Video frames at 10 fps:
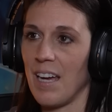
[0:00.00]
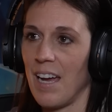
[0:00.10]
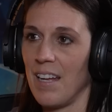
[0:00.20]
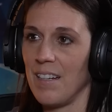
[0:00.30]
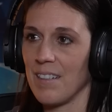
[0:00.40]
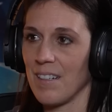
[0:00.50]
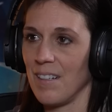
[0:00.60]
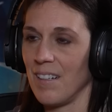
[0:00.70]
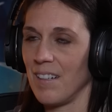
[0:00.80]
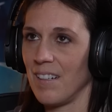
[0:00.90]
And
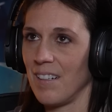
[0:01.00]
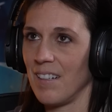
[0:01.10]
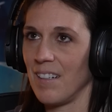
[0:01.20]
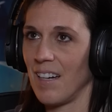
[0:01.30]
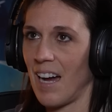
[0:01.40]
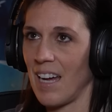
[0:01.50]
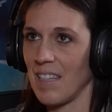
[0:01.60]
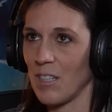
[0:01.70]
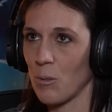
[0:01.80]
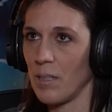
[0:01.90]
I
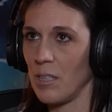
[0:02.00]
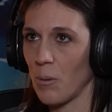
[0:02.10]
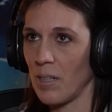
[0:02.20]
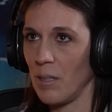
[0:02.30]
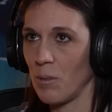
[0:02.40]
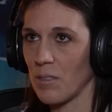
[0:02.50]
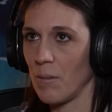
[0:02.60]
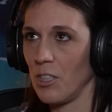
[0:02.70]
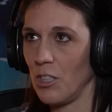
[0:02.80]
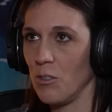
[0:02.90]
think 2020 was
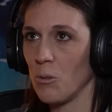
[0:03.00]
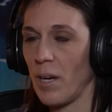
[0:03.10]
a huge